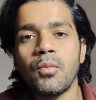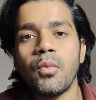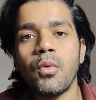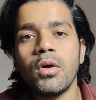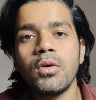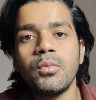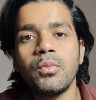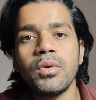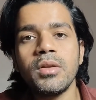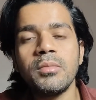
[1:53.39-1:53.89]

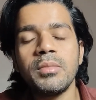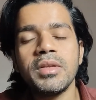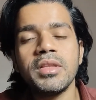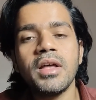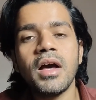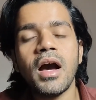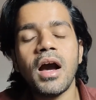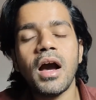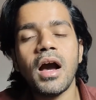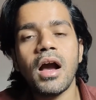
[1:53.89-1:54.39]
What will be
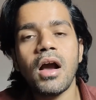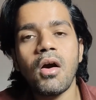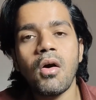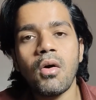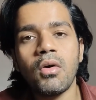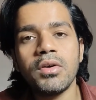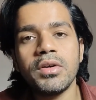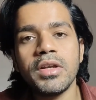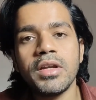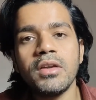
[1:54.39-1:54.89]
the
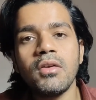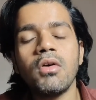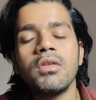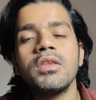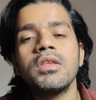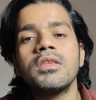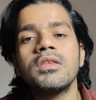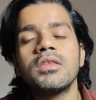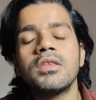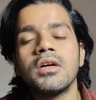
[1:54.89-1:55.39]
content on
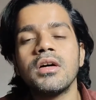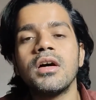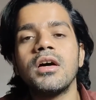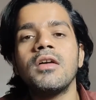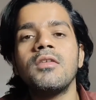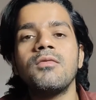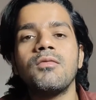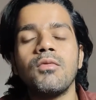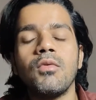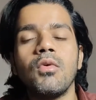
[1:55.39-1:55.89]
the
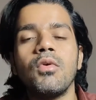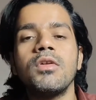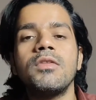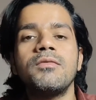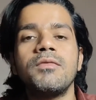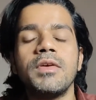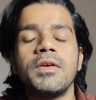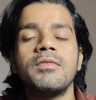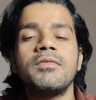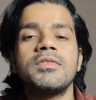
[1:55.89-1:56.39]
3rd,
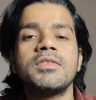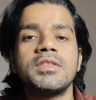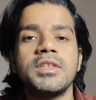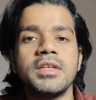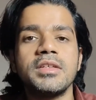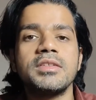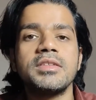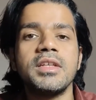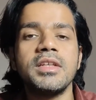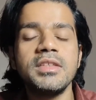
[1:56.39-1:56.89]
4th, 5th,
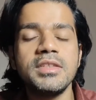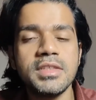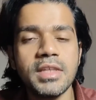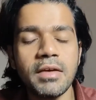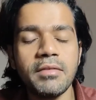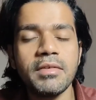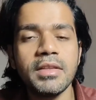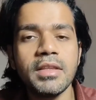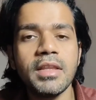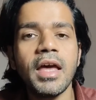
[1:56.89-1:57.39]
6th and
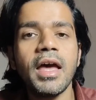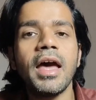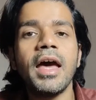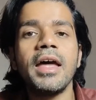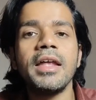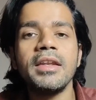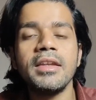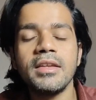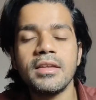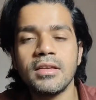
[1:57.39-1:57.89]
7th
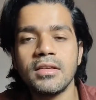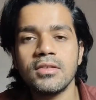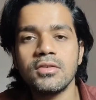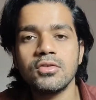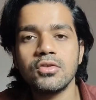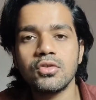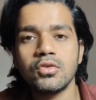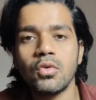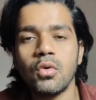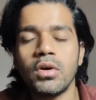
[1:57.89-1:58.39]
and
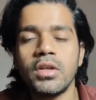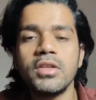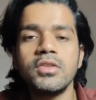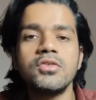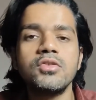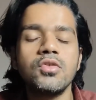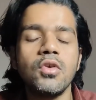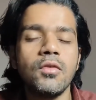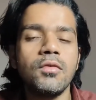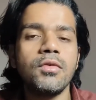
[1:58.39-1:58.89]
so on and
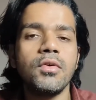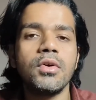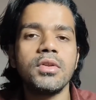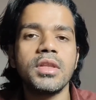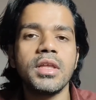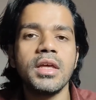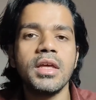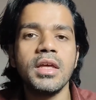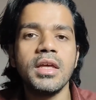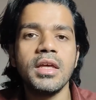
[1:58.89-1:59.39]
so
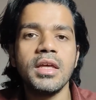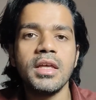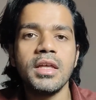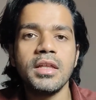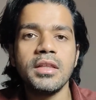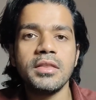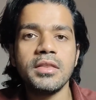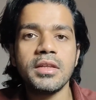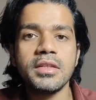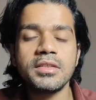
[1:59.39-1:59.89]
forth.
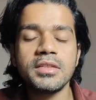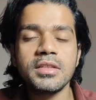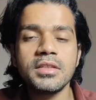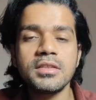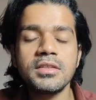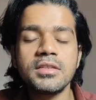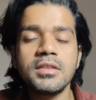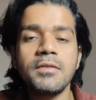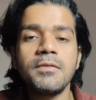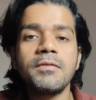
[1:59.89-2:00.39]
This
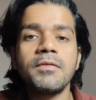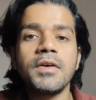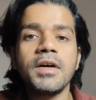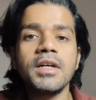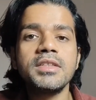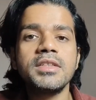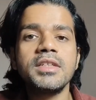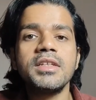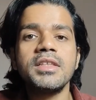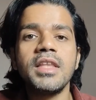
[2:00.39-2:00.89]
is the
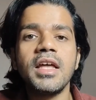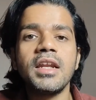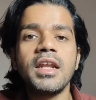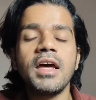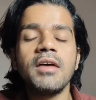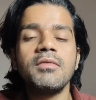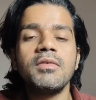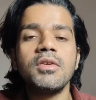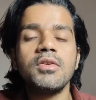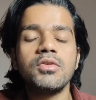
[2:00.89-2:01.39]
first thing that
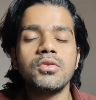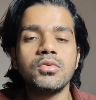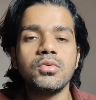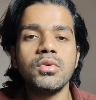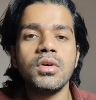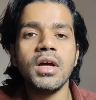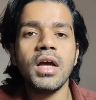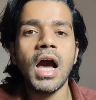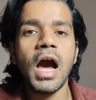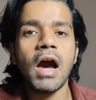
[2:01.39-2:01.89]
I will do.